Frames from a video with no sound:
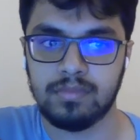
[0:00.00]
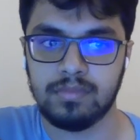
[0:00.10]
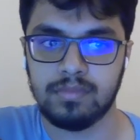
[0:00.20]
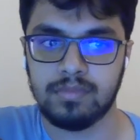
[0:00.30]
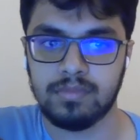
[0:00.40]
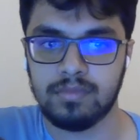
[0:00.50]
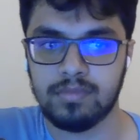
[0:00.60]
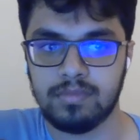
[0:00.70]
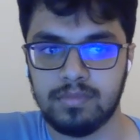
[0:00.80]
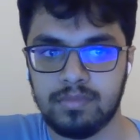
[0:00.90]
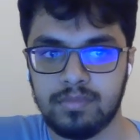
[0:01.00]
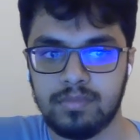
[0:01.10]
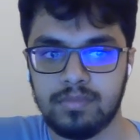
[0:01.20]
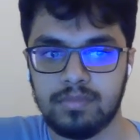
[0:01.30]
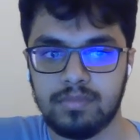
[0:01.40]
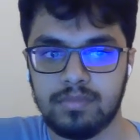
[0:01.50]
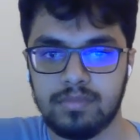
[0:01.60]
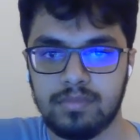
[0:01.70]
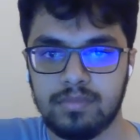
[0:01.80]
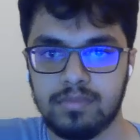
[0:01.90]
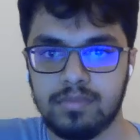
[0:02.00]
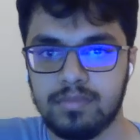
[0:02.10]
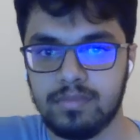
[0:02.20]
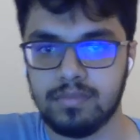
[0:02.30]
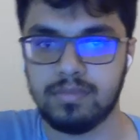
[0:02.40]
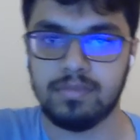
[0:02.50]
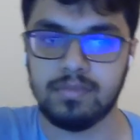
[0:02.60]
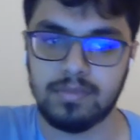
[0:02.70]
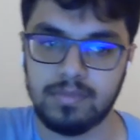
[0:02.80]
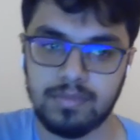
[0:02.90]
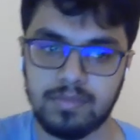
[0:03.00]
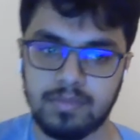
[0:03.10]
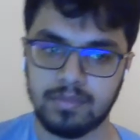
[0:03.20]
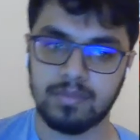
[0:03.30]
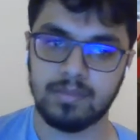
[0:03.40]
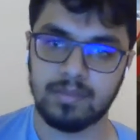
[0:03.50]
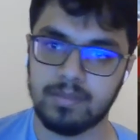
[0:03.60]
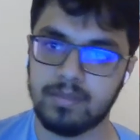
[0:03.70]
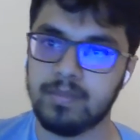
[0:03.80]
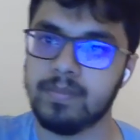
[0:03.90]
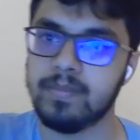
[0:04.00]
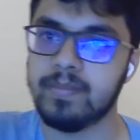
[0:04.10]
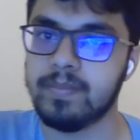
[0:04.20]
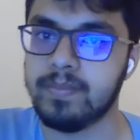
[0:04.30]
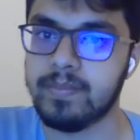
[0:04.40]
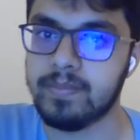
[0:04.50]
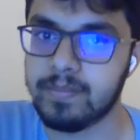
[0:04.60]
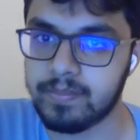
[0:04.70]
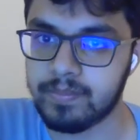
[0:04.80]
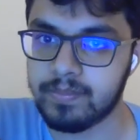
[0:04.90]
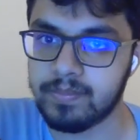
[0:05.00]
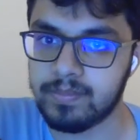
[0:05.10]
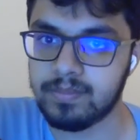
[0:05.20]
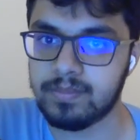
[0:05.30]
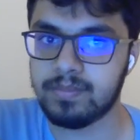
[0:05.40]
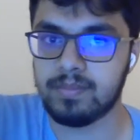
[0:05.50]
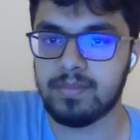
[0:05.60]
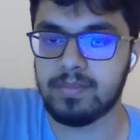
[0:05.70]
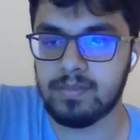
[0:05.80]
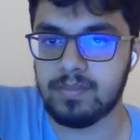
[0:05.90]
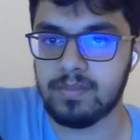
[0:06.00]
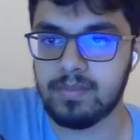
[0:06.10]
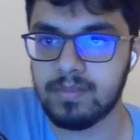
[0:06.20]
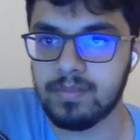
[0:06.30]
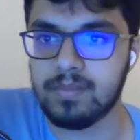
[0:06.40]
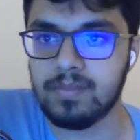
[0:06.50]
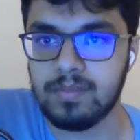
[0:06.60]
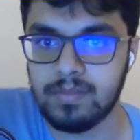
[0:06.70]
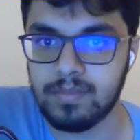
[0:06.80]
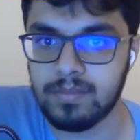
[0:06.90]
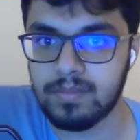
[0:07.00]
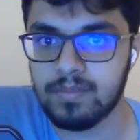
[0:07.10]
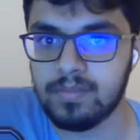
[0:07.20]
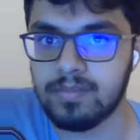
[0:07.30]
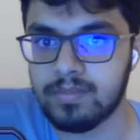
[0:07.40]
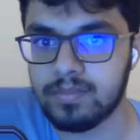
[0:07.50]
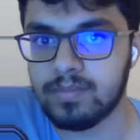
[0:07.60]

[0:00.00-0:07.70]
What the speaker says: The person shown says nothing.